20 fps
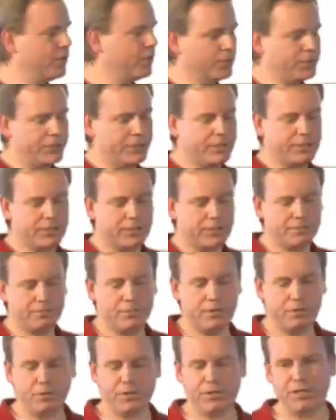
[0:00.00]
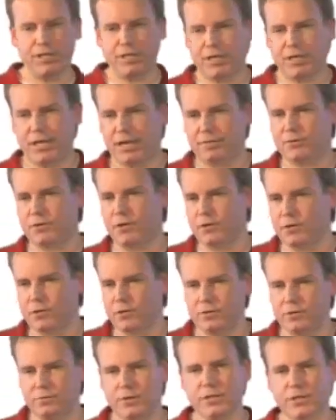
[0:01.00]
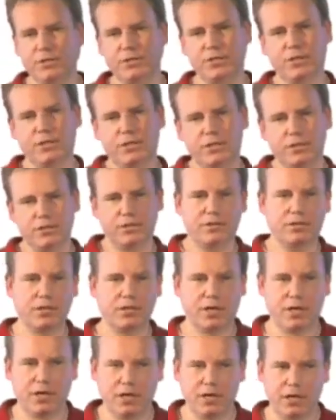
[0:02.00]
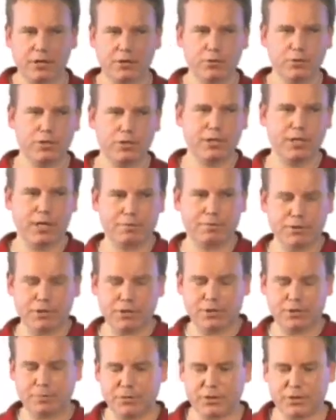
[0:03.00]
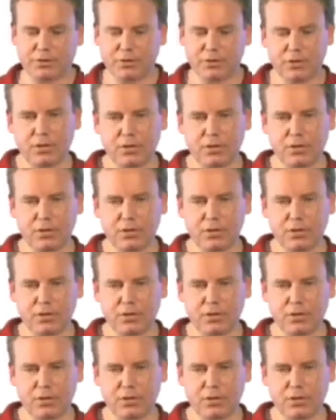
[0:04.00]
gotchas which you have to learn when you start using JavaScript.